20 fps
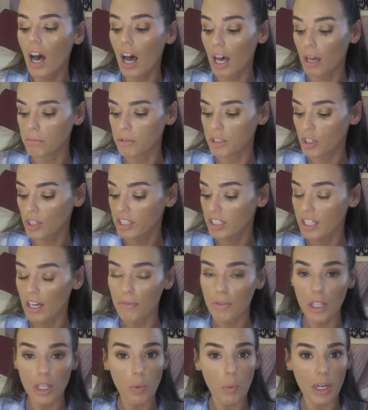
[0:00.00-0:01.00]
Um, so I
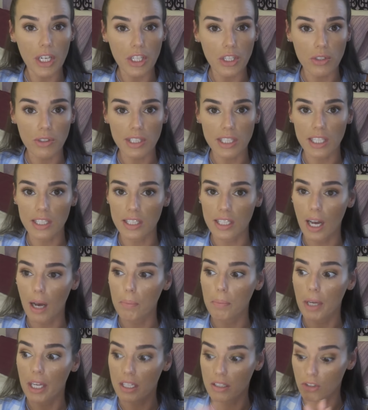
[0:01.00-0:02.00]
definitely want to use this
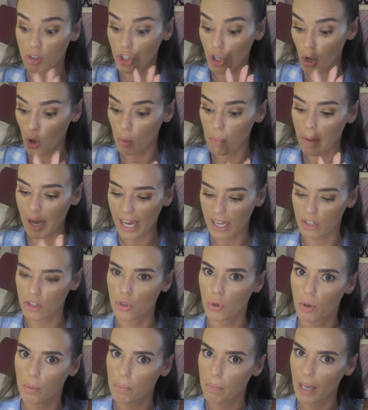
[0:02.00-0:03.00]
up and go back
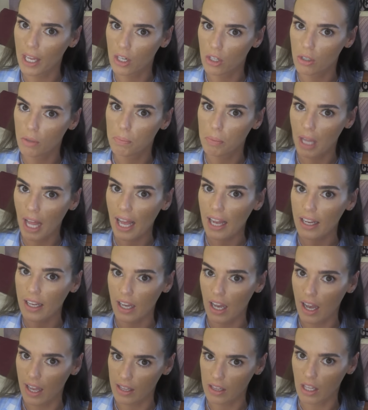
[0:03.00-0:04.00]
to a better black
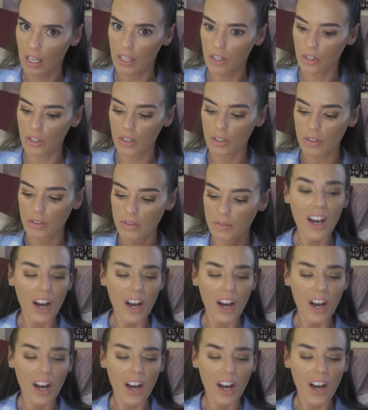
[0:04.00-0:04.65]
eyeliner.